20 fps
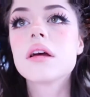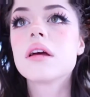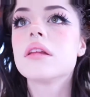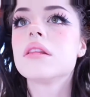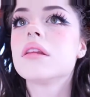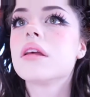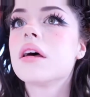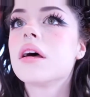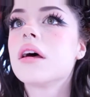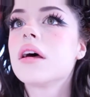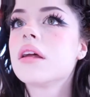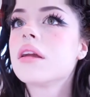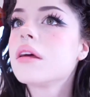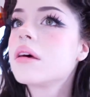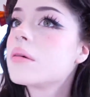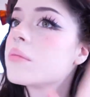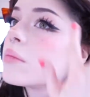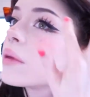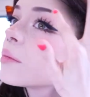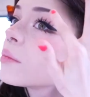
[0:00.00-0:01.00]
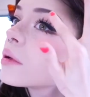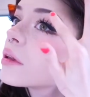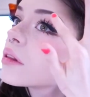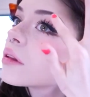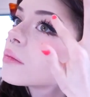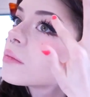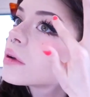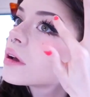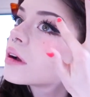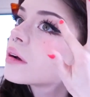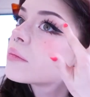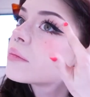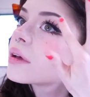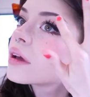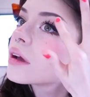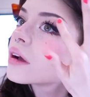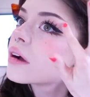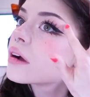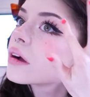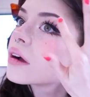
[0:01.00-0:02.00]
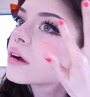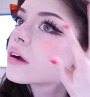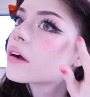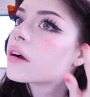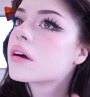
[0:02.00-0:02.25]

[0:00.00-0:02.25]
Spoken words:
and then maybe a little bit up here